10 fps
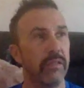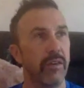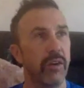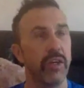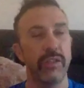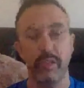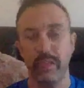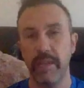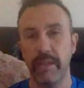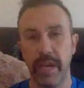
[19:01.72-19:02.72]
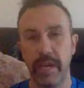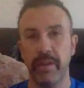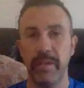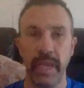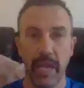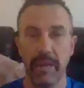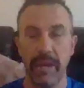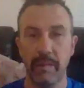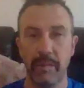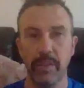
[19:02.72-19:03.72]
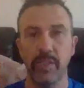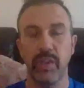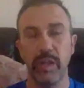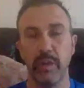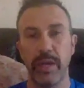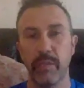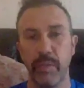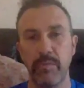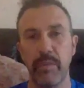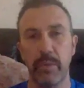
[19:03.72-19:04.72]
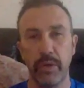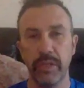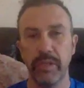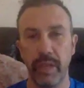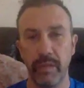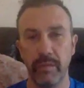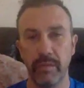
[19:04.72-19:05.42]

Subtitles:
I understand that and I get that, but straight away it's people putting you down,